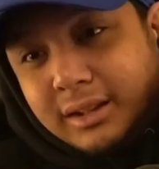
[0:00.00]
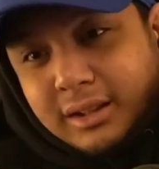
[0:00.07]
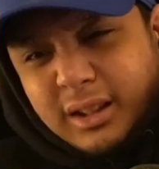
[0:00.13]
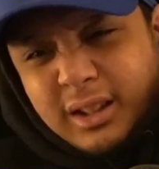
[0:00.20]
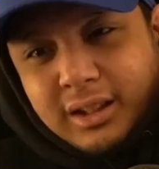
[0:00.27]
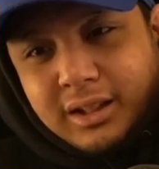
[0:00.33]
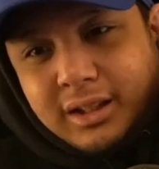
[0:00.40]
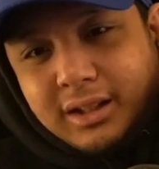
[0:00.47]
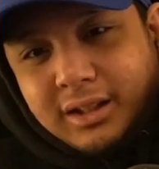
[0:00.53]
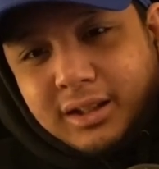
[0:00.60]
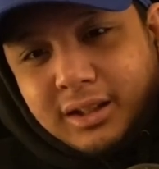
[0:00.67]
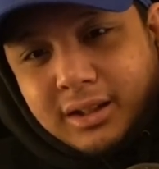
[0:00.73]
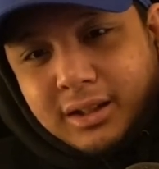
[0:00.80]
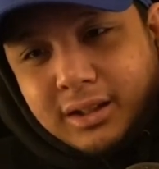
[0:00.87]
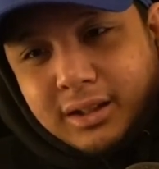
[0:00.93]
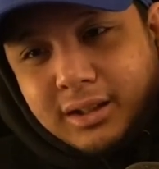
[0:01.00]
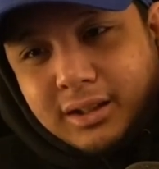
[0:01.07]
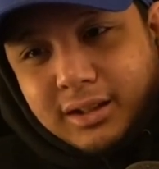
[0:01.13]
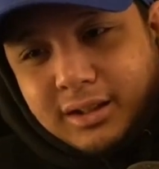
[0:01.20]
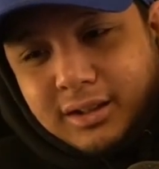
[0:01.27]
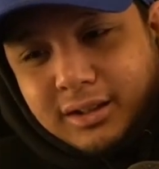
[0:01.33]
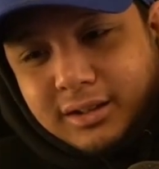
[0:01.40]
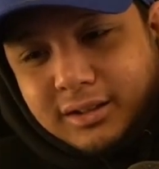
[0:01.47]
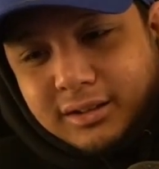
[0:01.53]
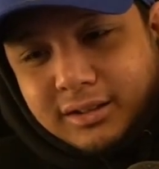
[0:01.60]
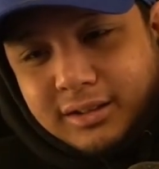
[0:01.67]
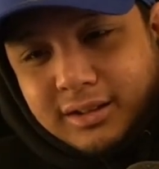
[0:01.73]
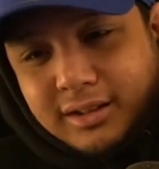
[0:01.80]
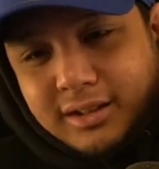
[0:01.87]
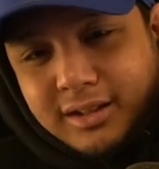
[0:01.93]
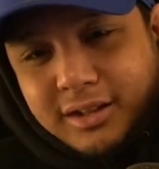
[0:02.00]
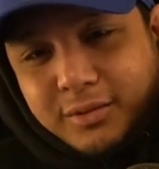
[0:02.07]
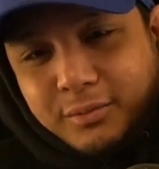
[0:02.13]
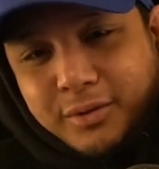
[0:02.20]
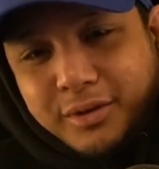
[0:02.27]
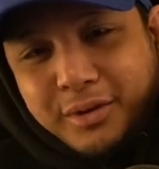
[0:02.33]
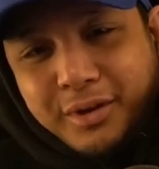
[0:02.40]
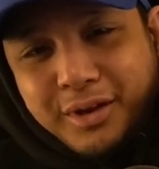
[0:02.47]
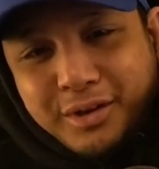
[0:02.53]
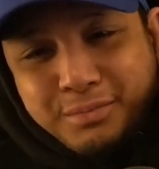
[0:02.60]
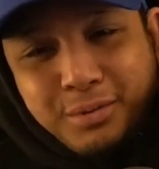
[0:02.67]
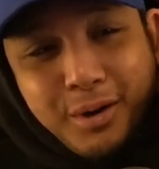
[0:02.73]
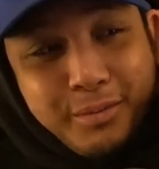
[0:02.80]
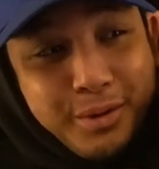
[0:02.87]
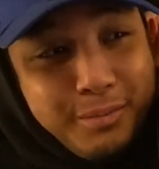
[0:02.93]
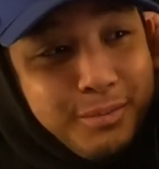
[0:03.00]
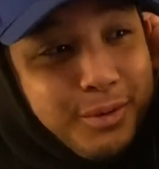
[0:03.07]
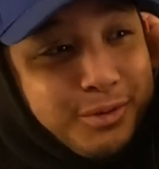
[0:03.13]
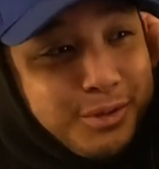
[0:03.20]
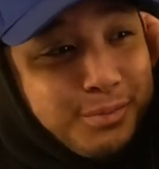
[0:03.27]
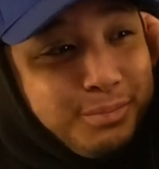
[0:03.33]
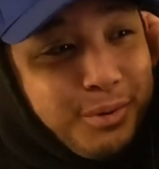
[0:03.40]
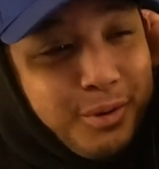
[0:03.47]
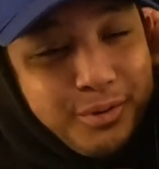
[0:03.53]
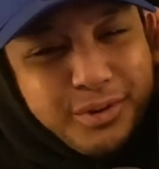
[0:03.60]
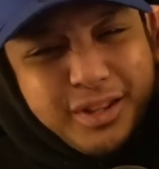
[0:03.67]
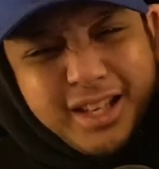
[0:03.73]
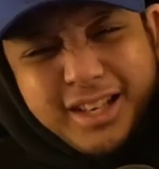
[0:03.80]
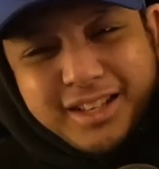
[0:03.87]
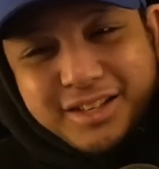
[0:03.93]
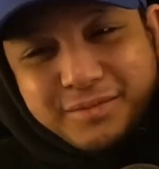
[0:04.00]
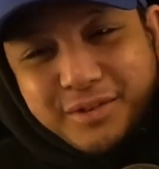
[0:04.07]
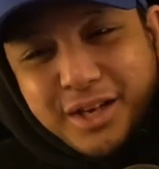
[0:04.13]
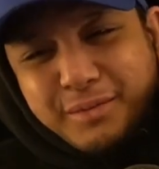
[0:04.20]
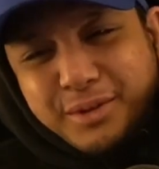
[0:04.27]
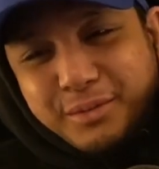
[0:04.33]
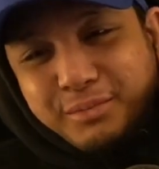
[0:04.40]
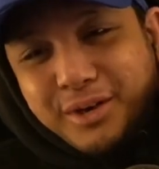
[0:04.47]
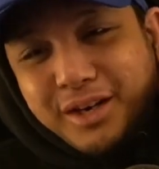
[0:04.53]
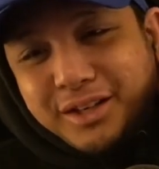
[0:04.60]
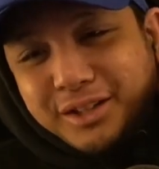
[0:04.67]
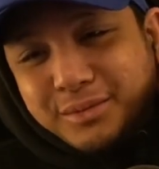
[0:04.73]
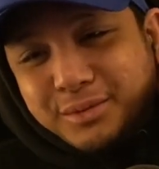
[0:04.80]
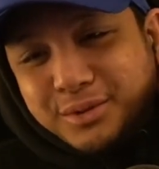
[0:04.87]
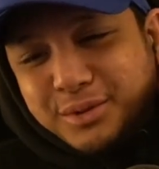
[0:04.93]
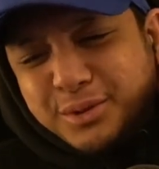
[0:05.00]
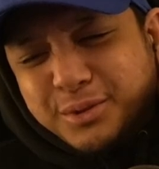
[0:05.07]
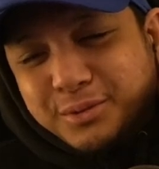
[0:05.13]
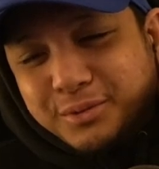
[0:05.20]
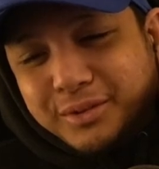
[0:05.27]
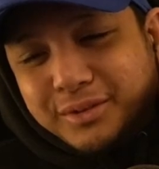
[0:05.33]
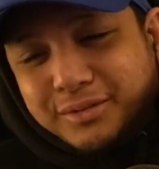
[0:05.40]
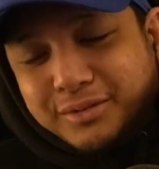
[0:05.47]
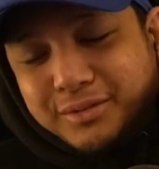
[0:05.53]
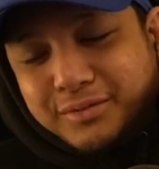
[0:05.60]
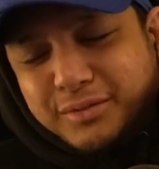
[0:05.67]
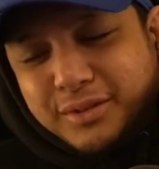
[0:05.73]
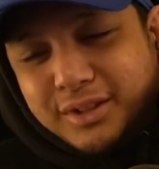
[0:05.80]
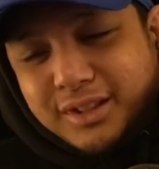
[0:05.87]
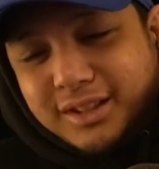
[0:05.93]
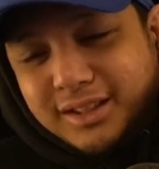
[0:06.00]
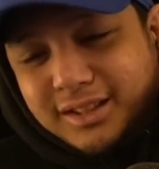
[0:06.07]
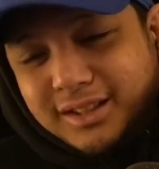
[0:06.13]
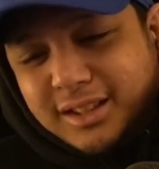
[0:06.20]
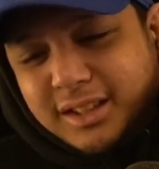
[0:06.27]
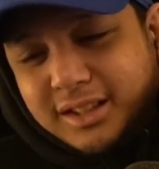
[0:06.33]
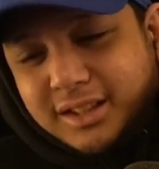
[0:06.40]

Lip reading: Oh, like, that's probably the most important thing in the zombie apocalypse, too, bro. What the fuck?